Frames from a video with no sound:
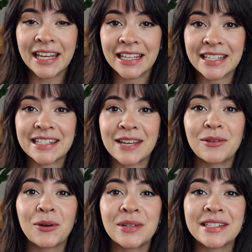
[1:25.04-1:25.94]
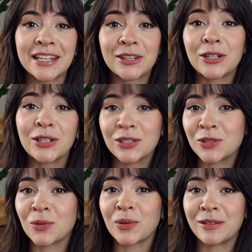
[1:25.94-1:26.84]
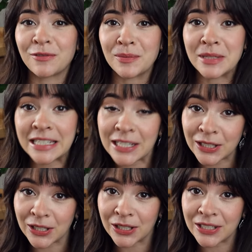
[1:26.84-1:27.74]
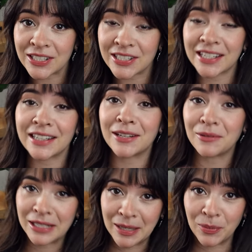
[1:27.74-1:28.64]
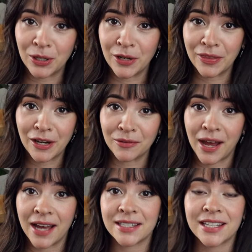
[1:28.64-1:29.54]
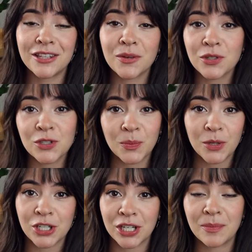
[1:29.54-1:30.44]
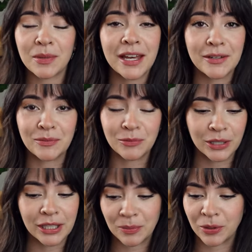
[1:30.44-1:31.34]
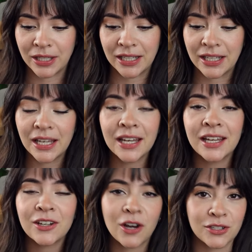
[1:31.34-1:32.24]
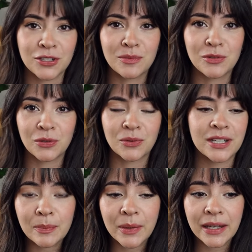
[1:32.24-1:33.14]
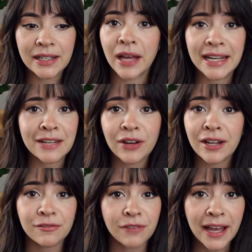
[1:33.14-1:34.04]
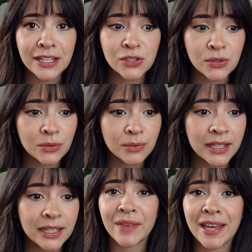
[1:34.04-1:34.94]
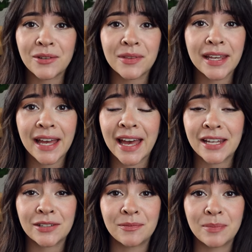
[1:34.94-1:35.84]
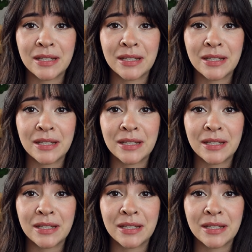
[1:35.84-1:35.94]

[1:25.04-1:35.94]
because they would always get the good jewelry from Dillard's that would get put on their racks, and they were super cheap and really pretty costume jewelry. But I never had fine jewelry. I don't think I had